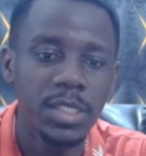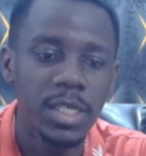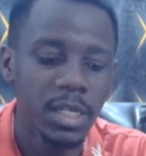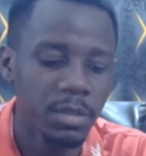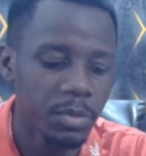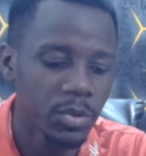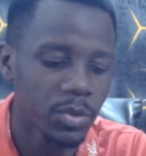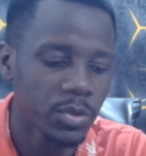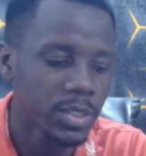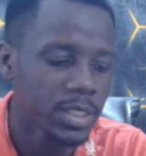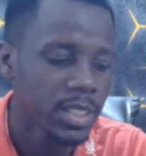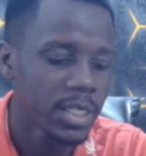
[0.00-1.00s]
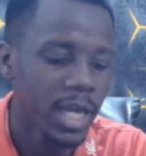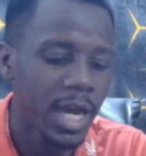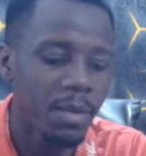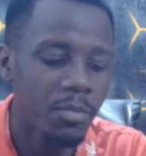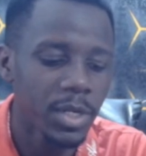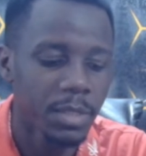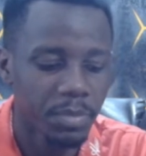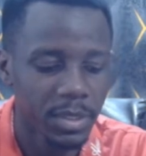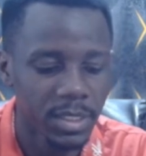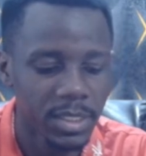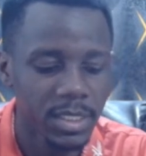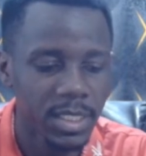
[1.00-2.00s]
ilk, because I'm really
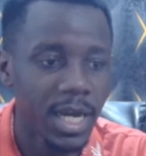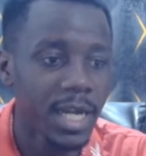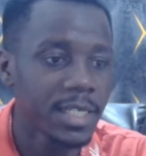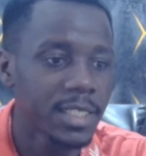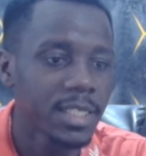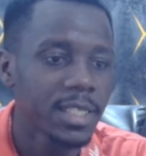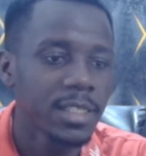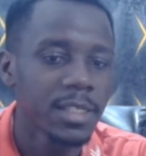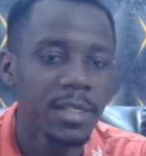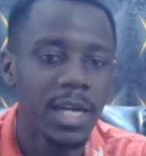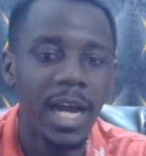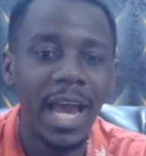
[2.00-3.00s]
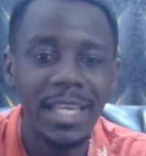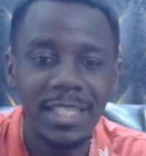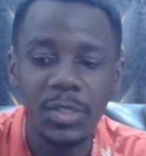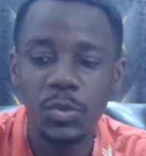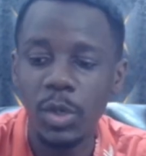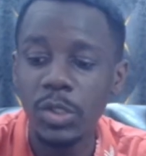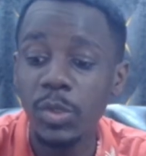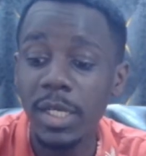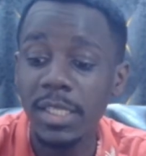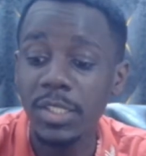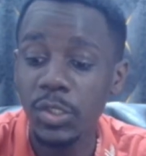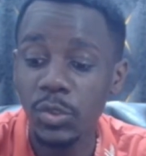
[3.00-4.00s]
pissed and I just want to
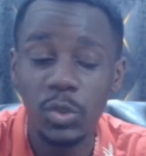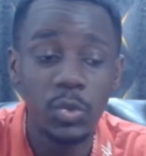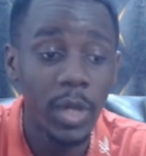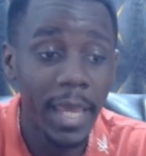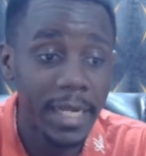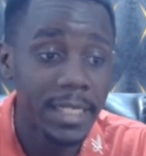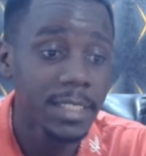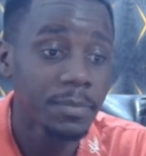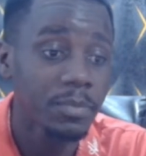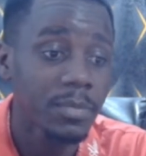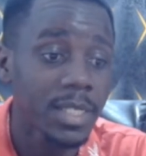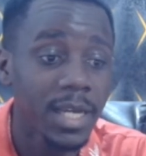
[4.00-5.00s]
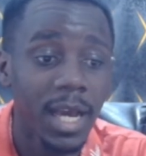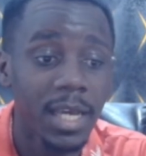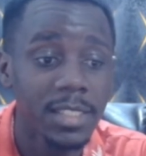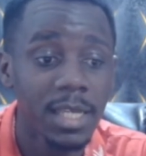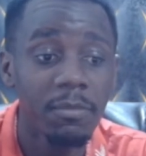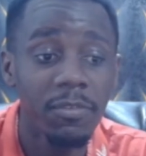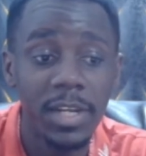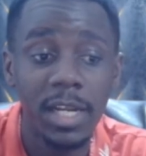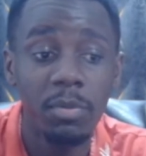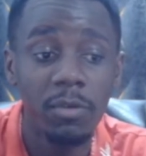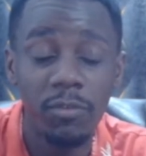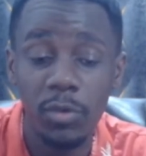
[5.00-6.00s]
get this season to end. Guys, I'm fed
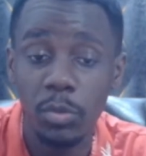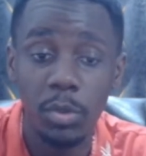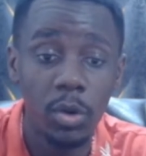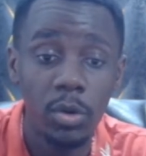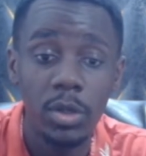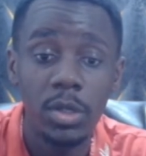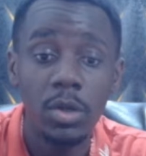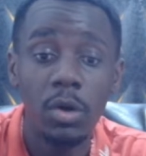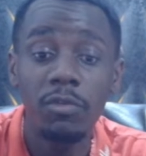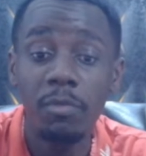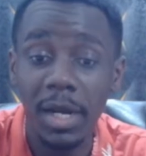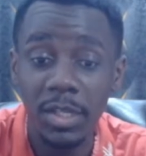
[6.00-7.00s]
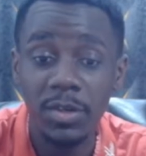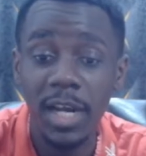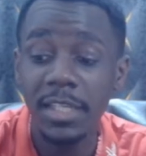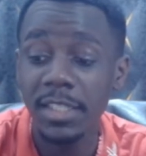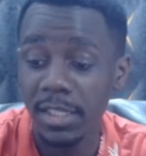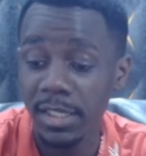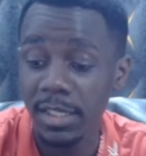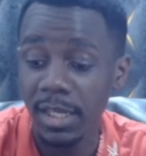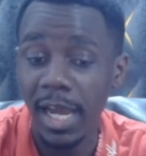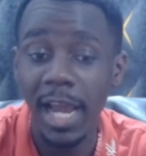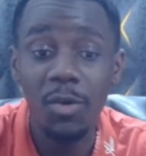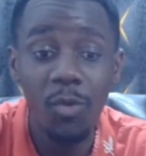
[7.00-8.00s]
up of football, of Man United.
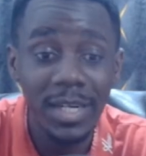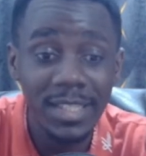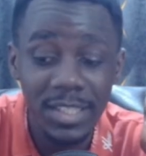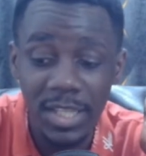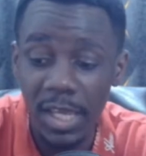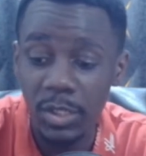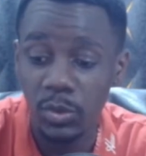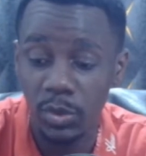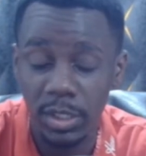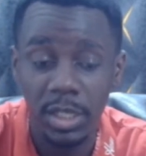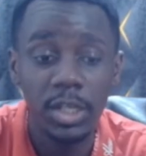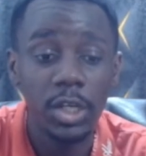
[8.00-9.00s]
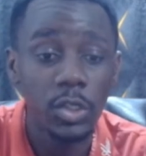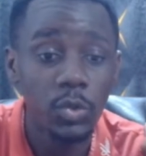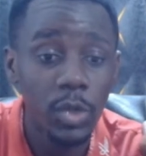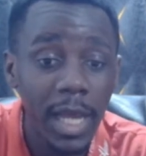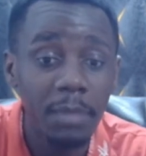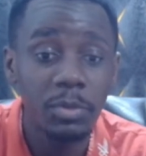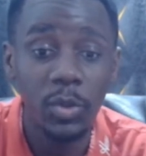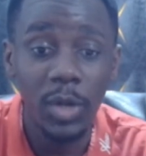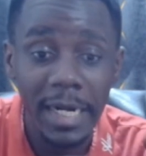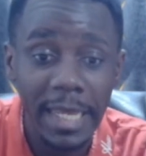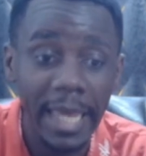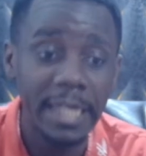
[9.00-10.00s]
I want this season to come to
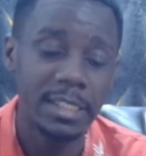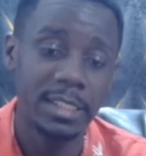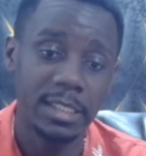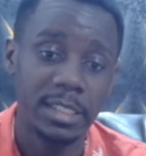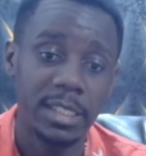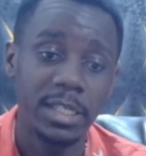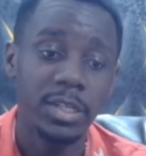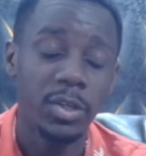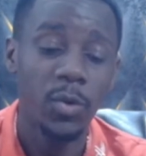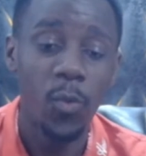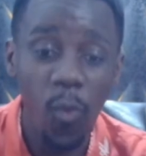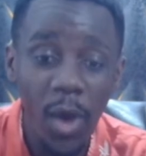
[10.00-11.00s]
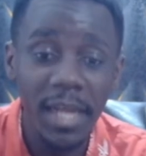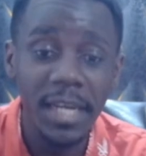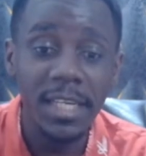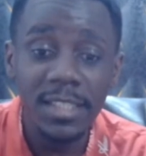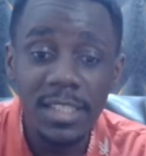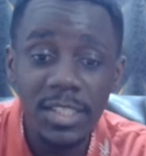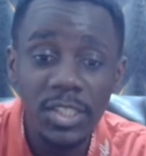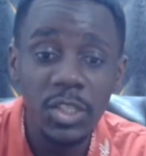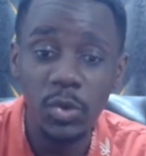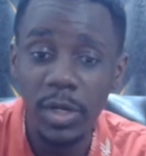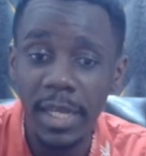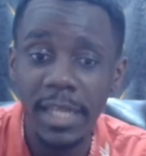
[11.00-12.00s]
an end. When is the
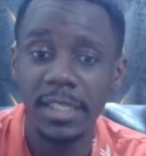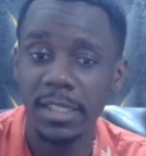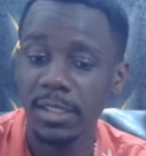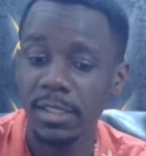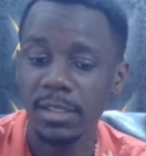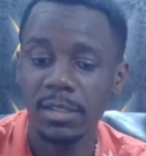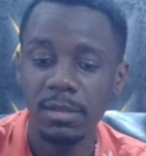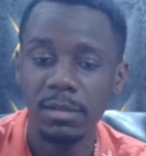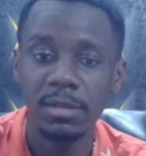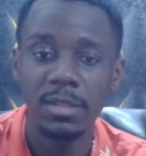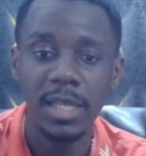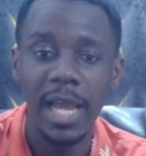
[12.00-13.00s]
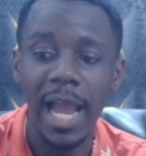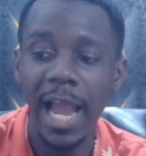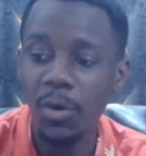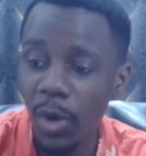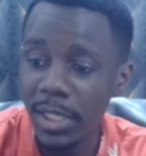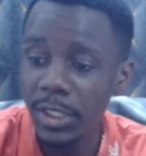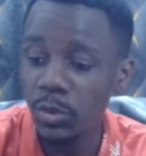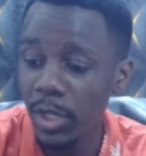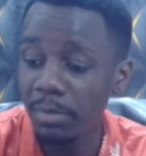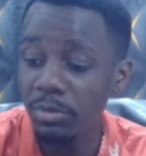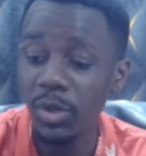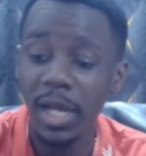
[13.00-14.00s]
season ending? I want it to
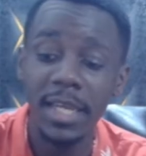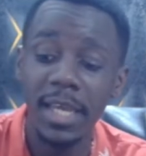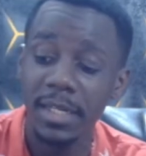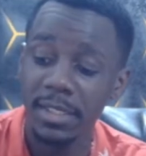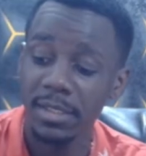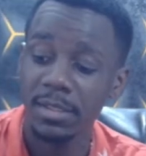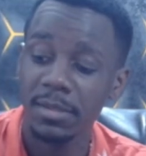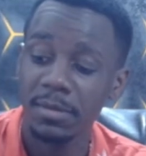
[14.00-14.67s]
come to an end.